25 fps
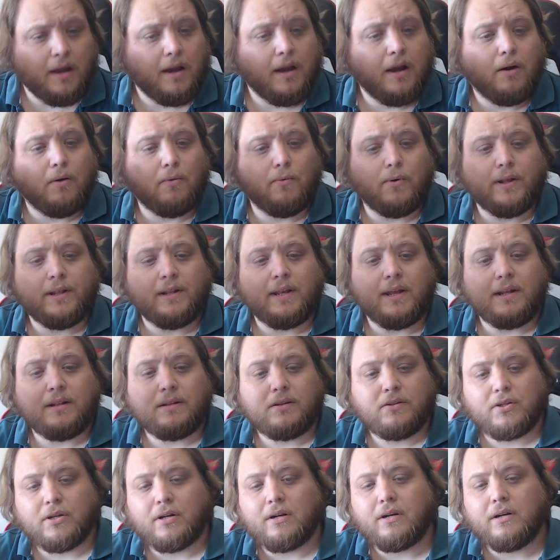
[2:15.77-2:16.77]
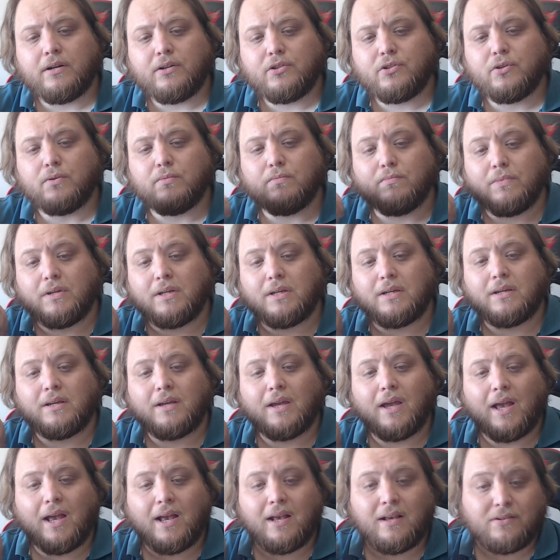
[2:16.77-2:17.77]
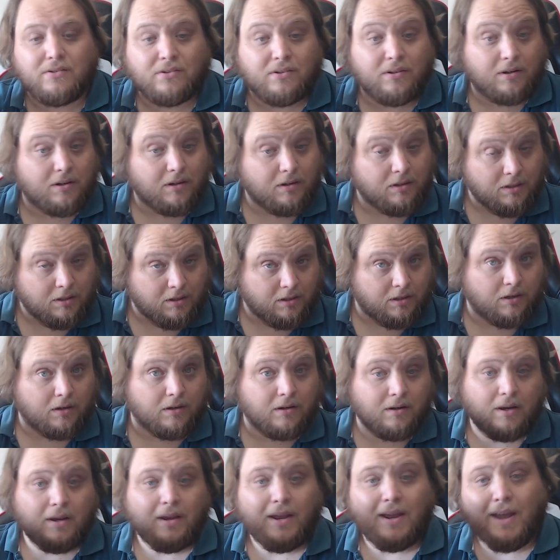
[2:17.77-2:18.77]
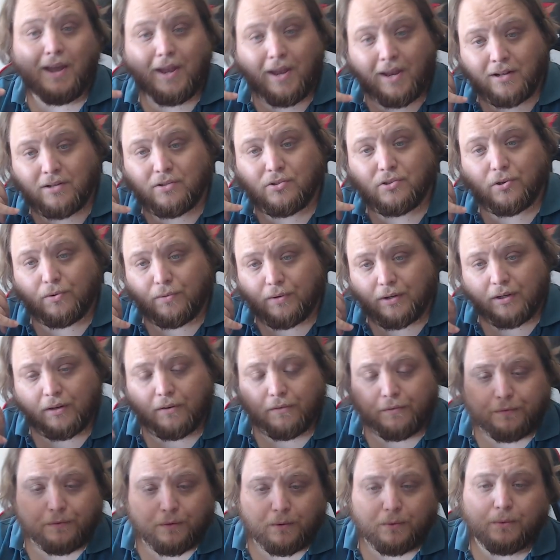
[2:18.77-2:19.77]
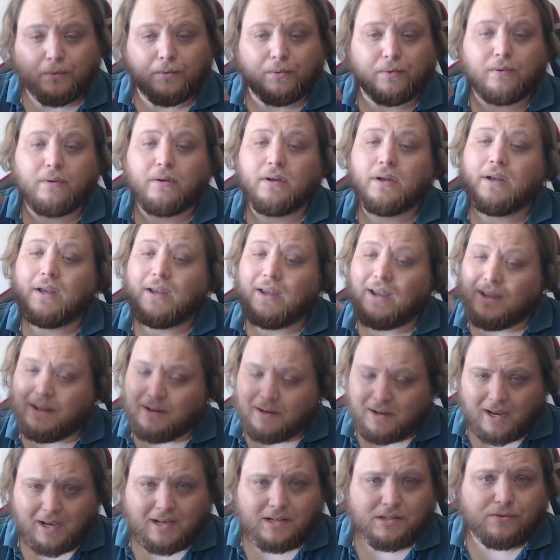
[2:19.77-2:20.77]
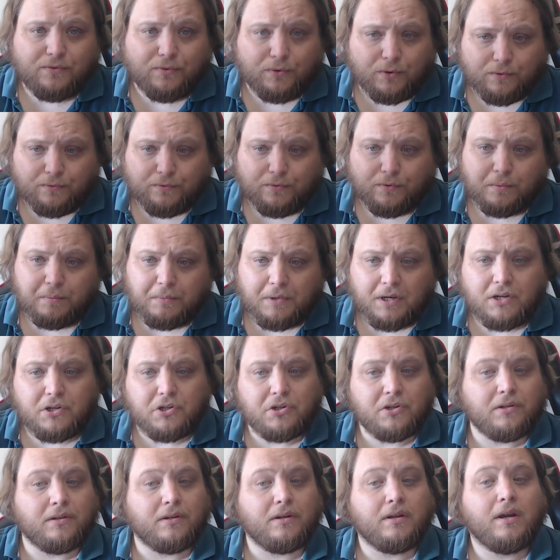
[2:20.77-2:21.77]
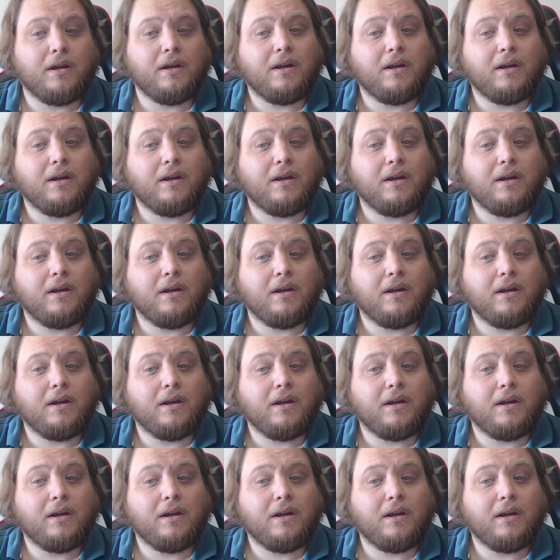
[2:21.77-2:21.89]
When they turn to me as the clerk, answering the phone and ask for information,